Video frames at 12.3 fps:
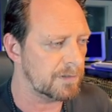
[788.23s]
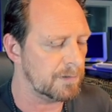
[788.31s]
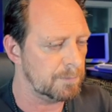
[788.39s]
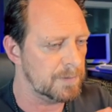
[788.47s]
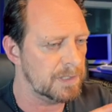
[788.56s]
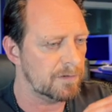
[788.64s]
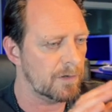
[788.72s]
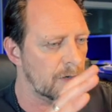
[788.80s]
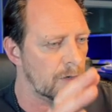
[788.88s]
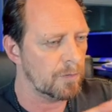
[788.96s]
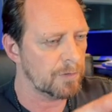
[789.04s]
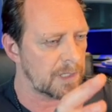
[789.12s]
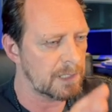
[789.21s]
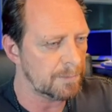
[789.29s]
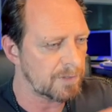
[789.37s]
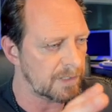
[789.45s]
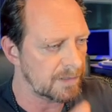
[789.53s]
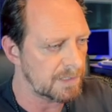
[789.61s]
That means all the clips
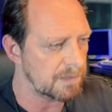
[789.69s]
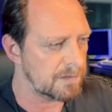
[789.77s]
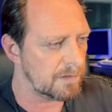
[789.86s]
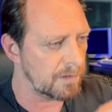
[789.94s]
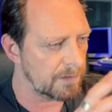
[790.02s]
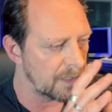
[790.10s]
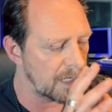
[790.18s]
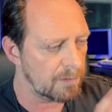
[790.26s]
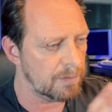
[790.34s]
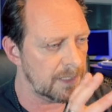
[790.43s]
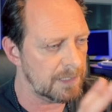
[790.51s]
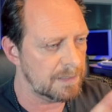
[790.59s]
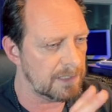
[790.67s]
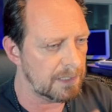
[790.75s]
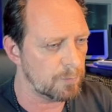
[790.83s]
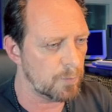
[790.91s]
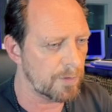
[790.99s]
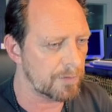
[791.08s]
I did are now in
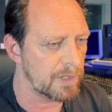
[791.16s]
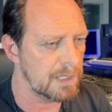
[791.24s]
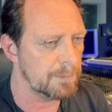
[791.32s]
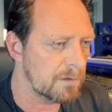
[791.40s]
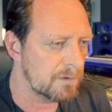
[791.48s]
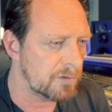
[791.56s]
that one clip.